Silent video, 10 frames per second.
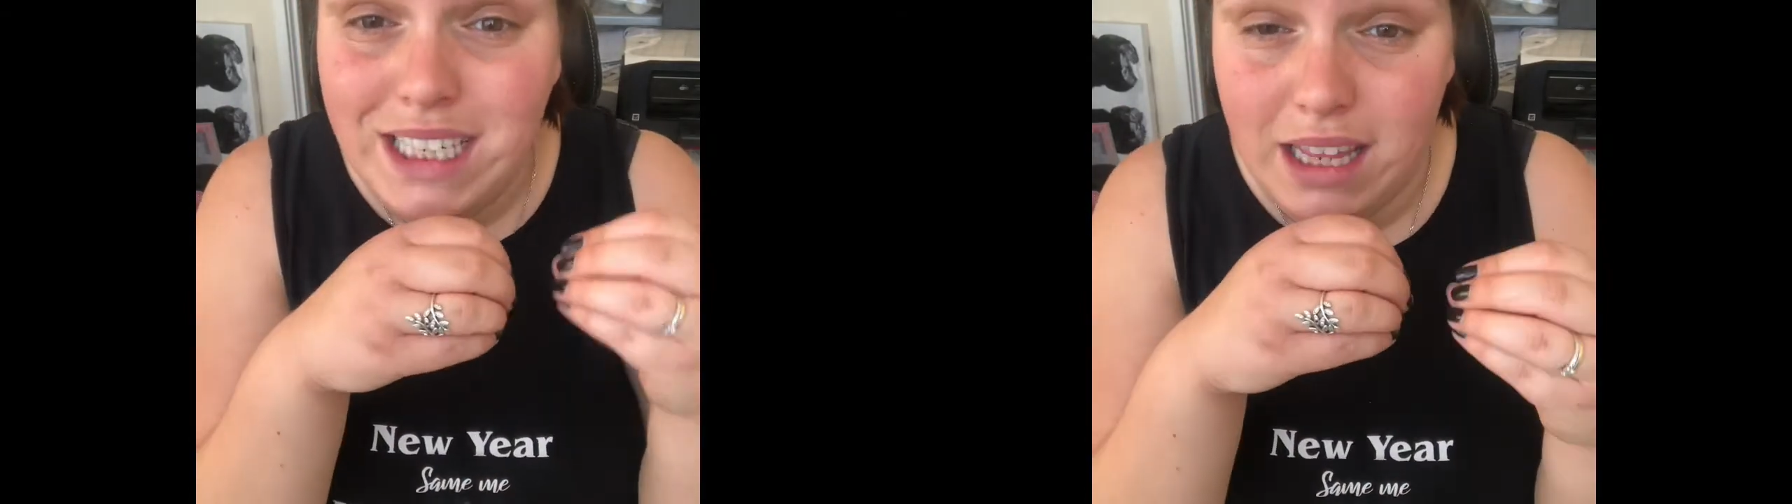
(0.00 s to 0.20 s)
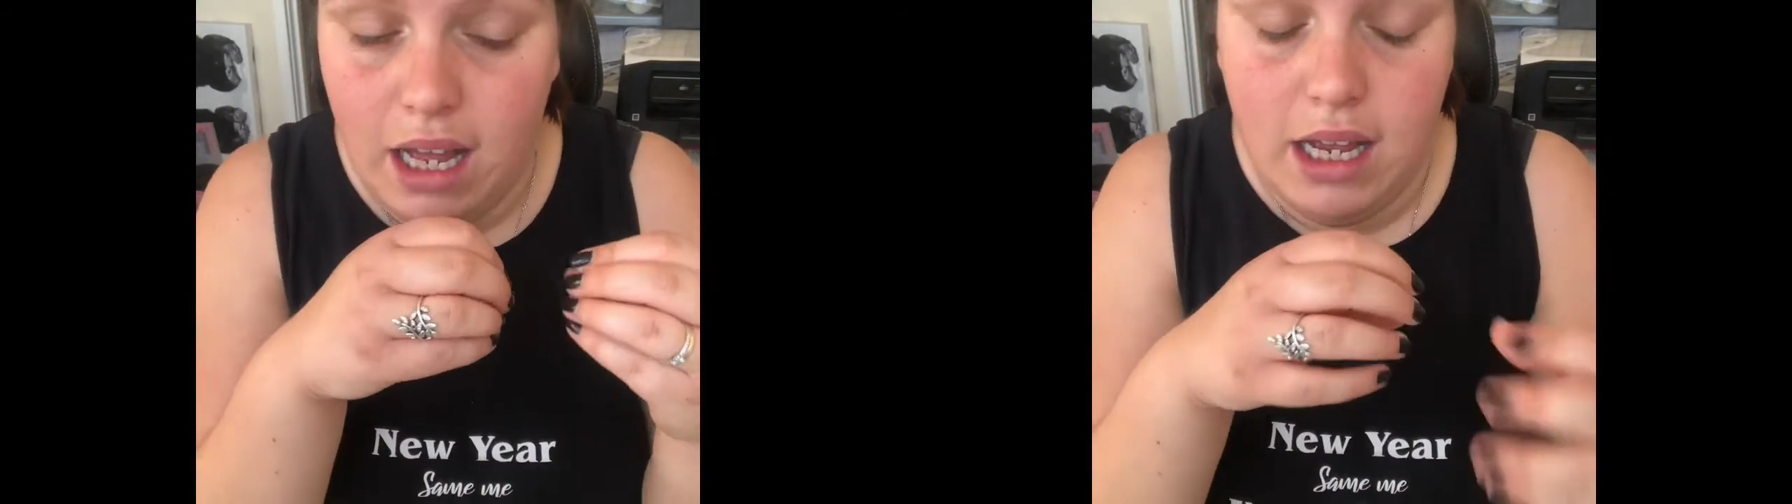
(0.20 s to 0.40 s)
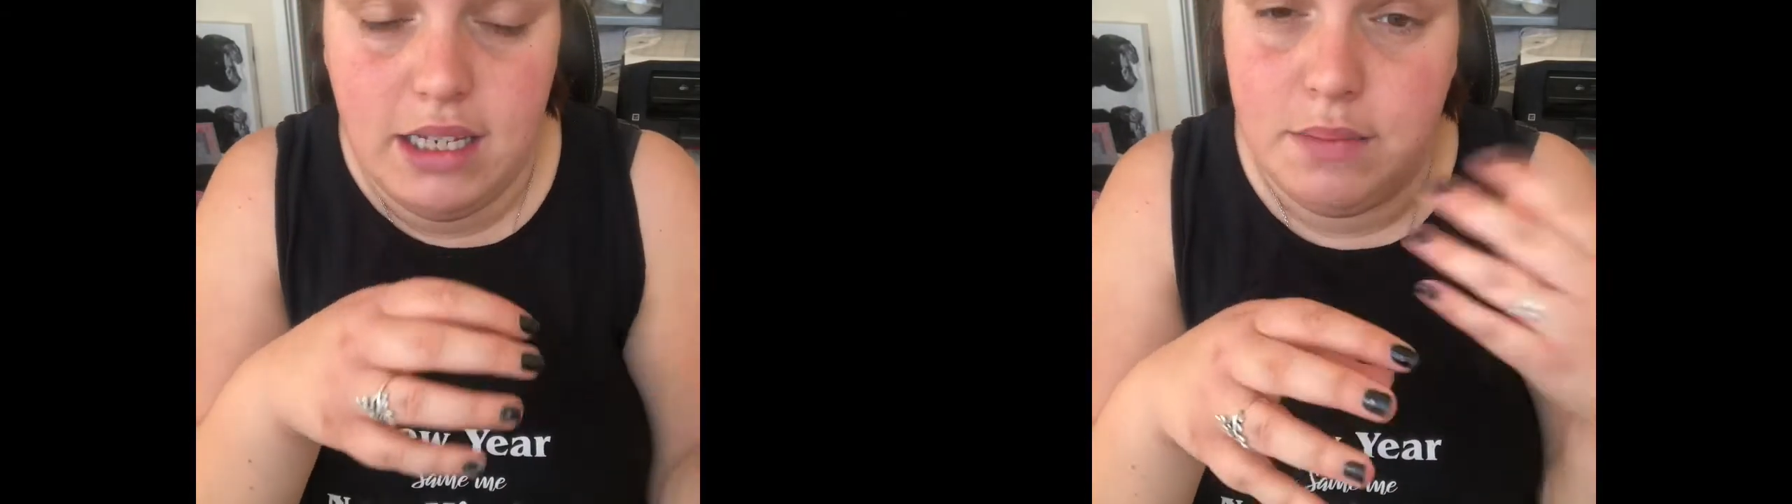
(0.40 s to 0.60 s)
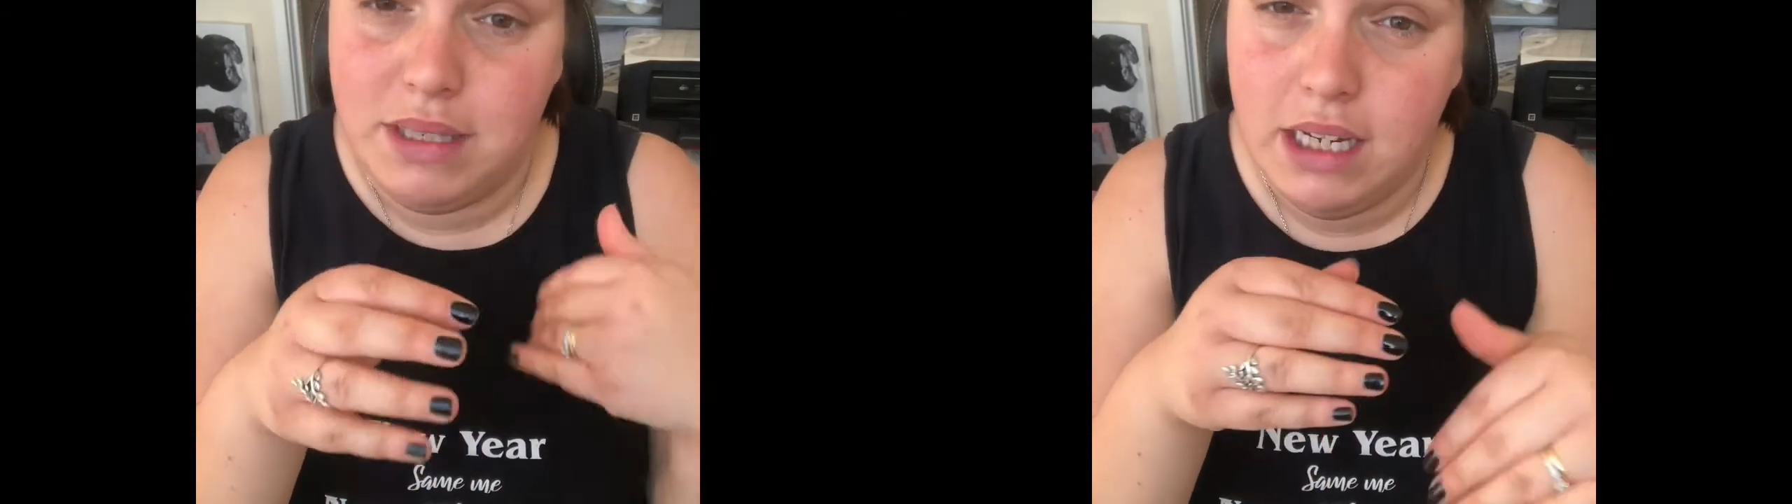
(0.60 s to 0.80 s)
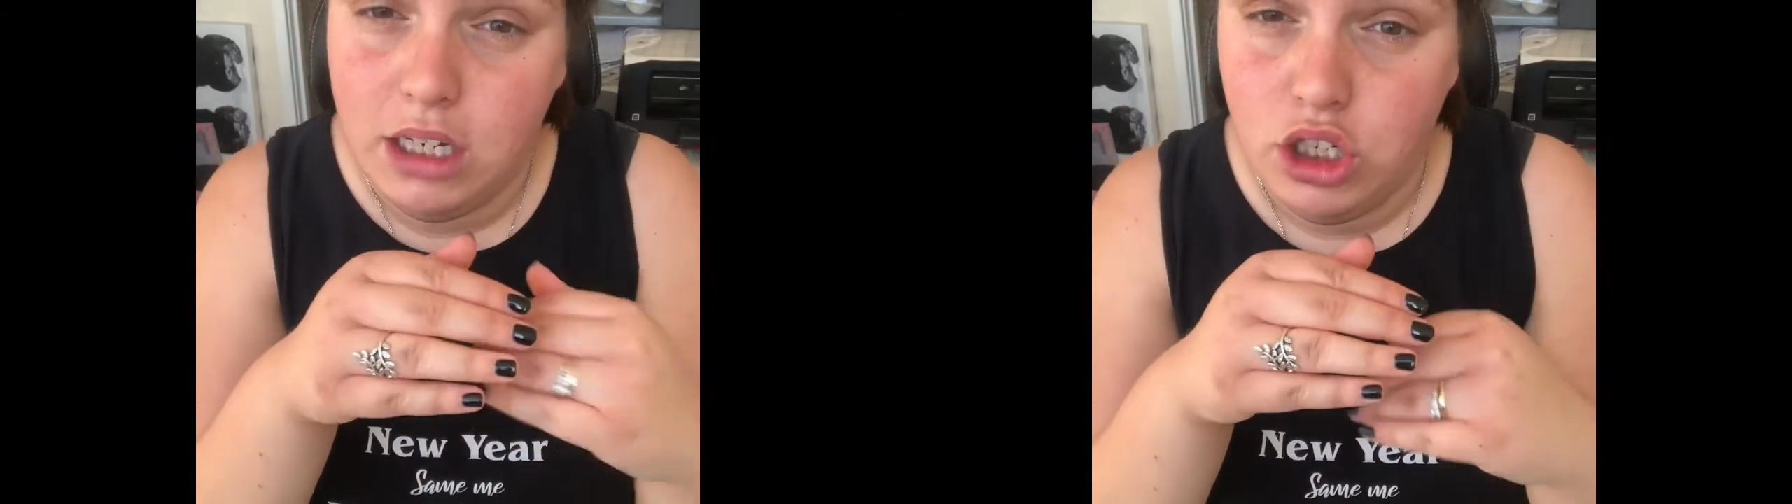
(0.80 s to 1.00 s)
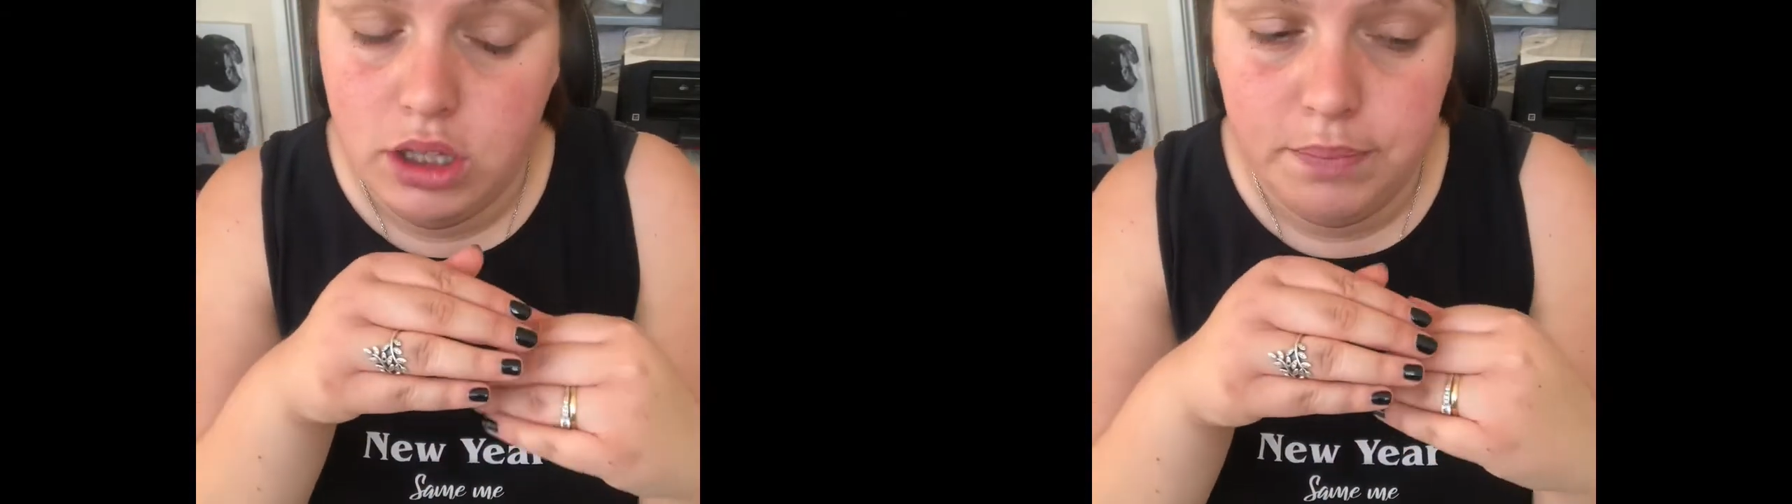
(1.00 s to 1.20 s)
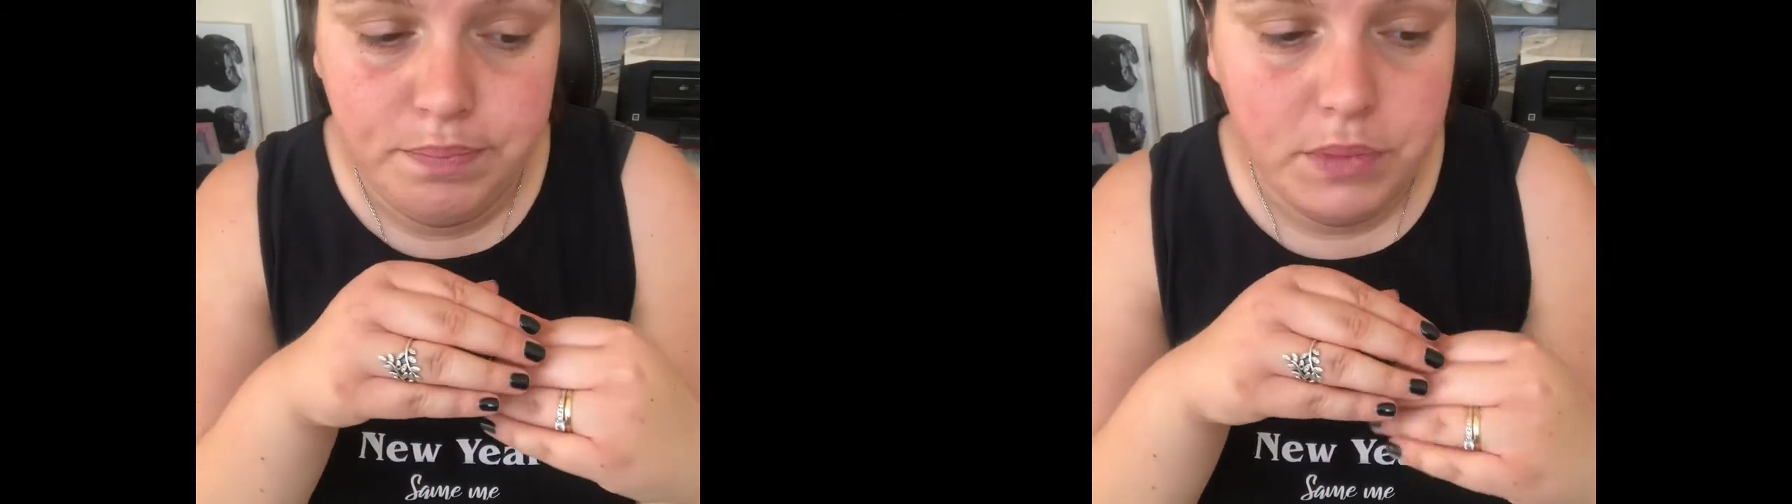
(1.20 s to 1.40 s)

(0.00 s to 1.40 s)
that as I'm saging them.